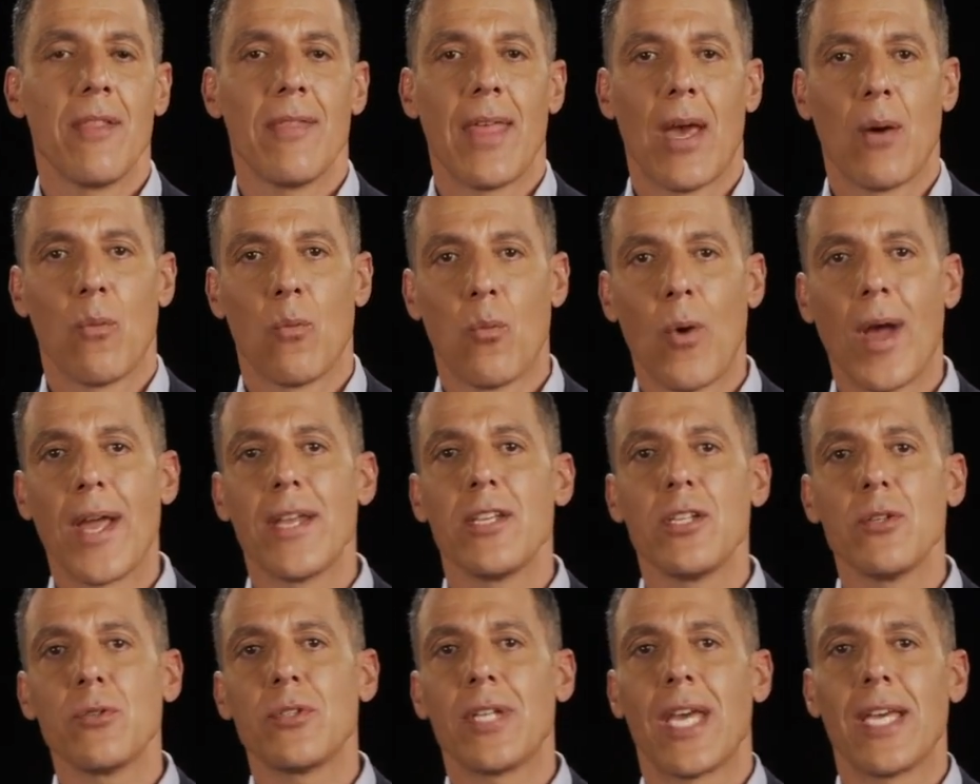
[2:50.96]
that
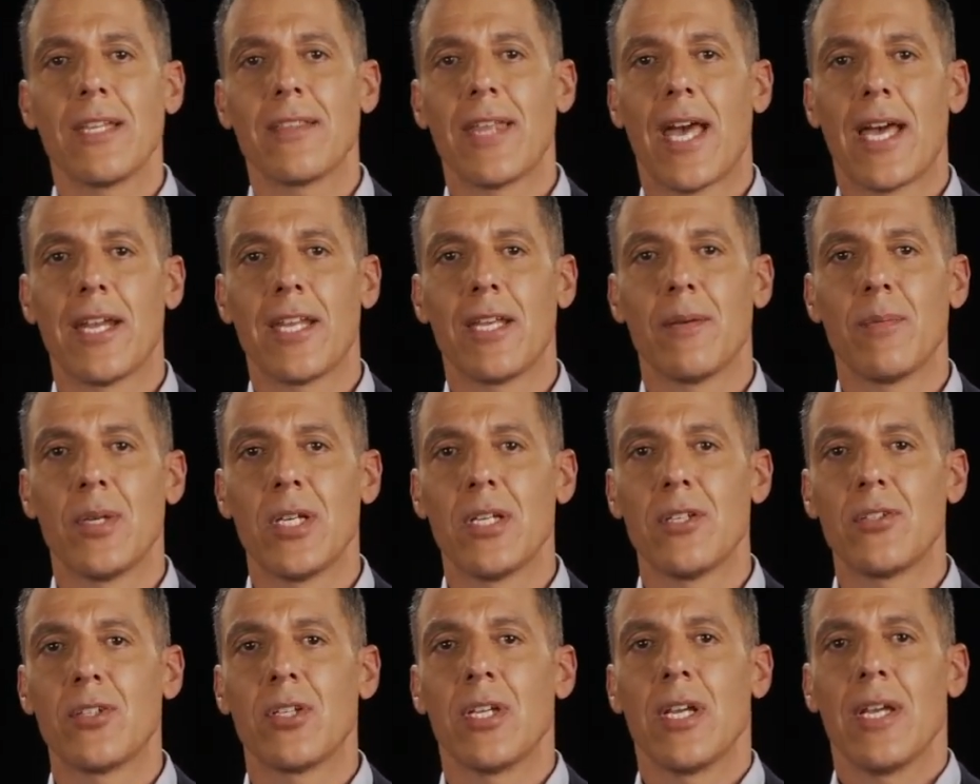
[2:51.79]
when you take that
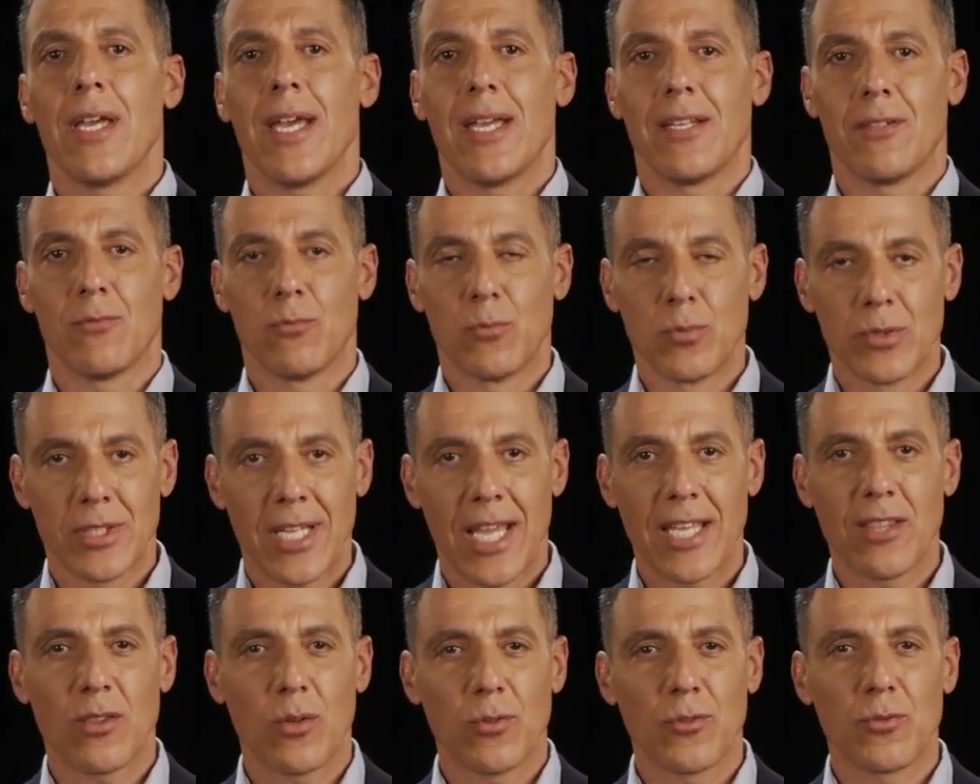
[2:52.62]
image and
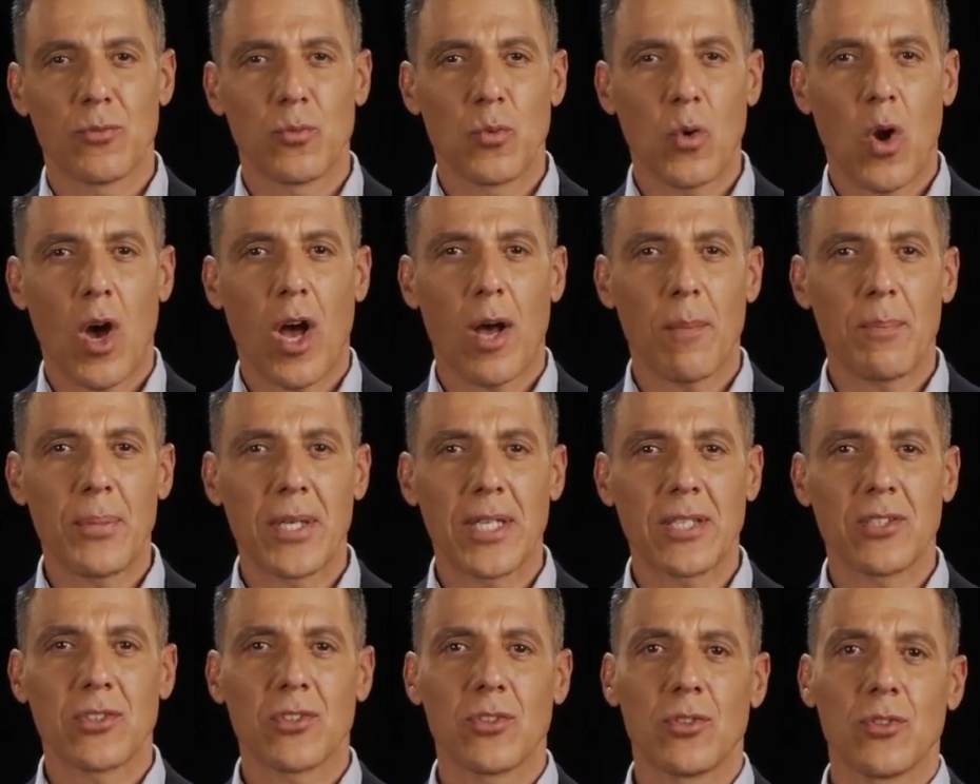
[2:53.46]
take those raw
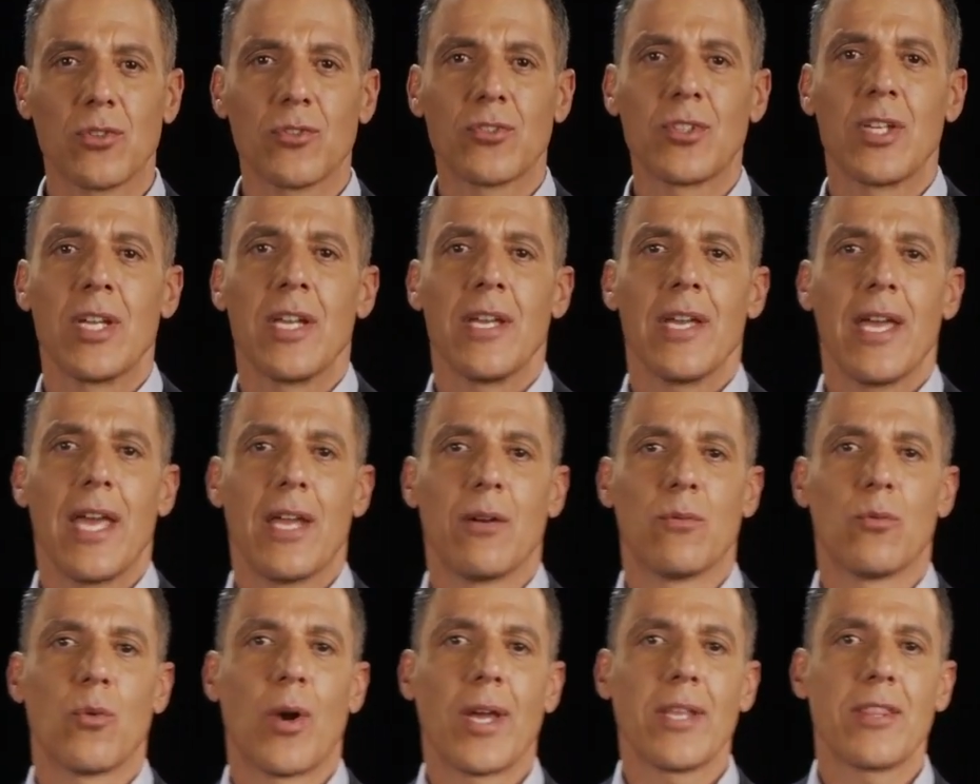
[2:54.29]
pixels
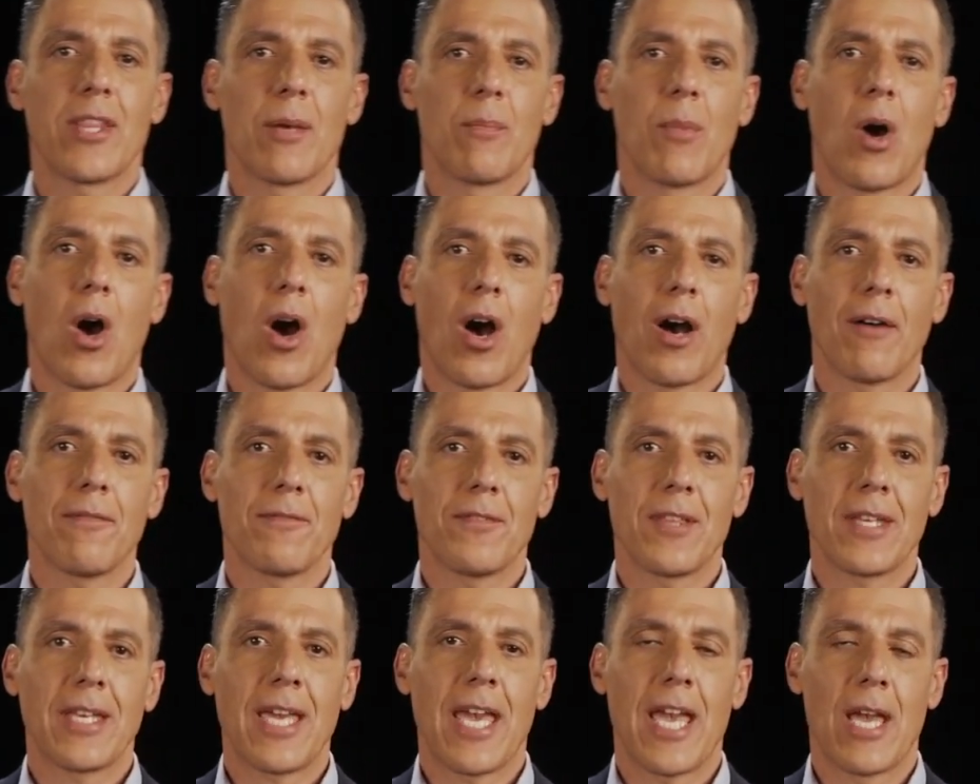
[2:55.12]
and write them
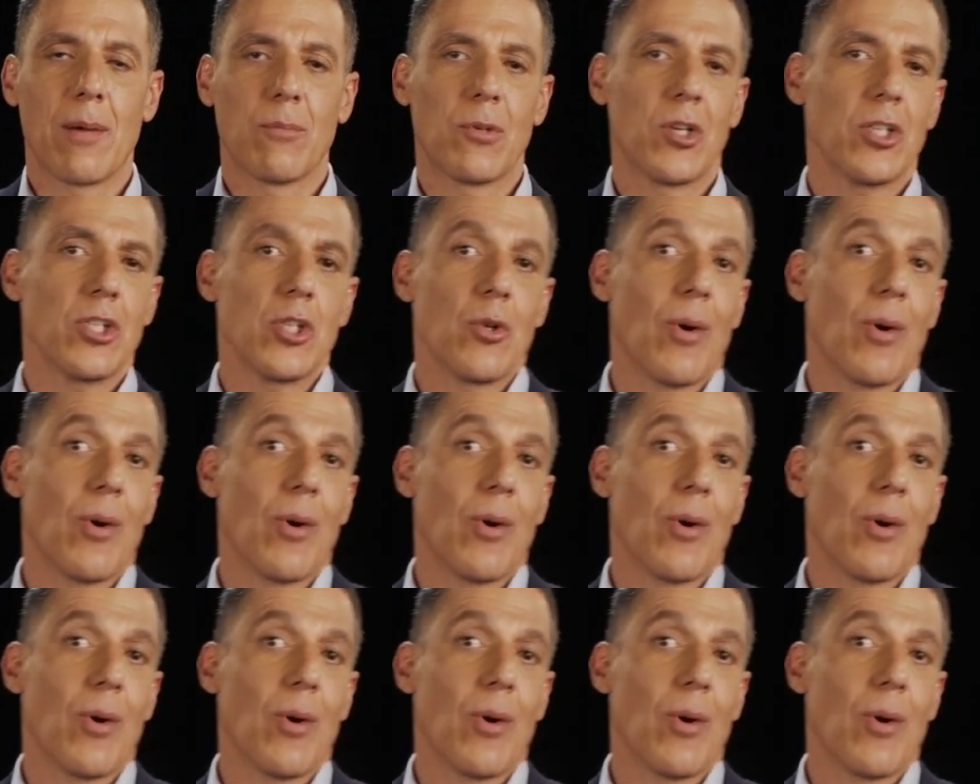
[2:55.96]
off the camera,